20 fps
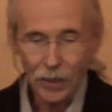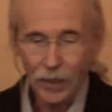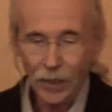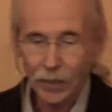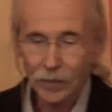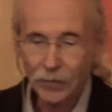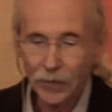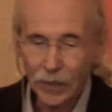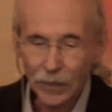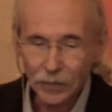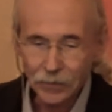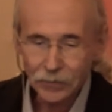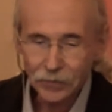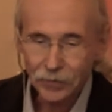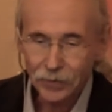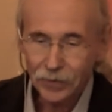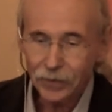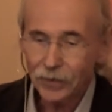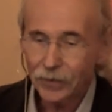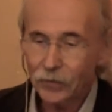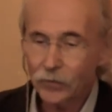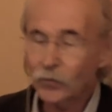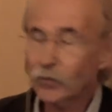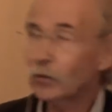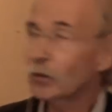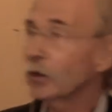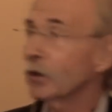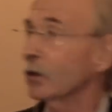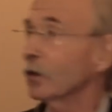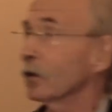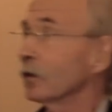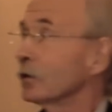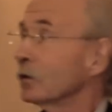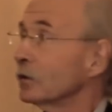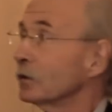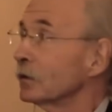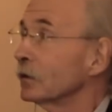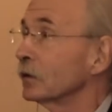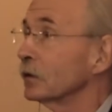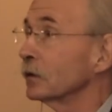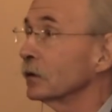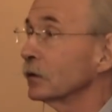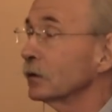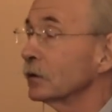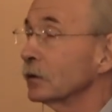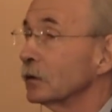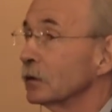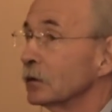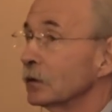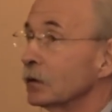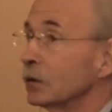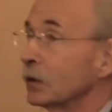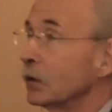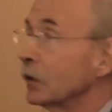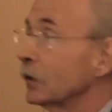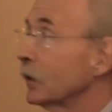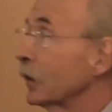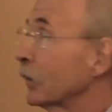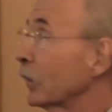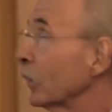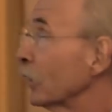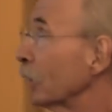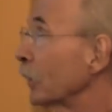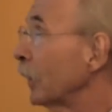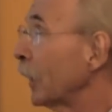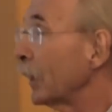And that is true. The Gilded